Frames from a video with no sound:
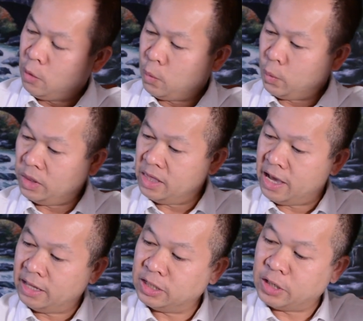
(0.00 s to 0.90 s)
With the
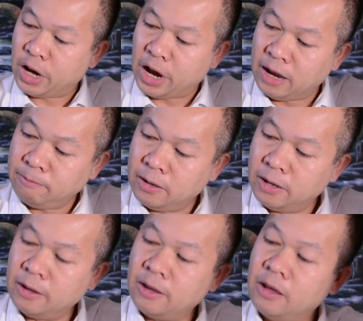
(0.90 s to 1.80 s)
other type,
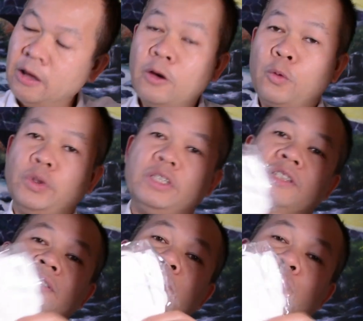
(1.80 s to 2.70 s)
which
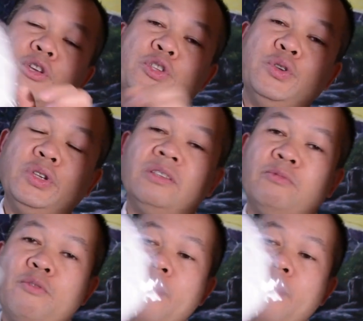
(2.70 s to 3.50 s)
is the reusable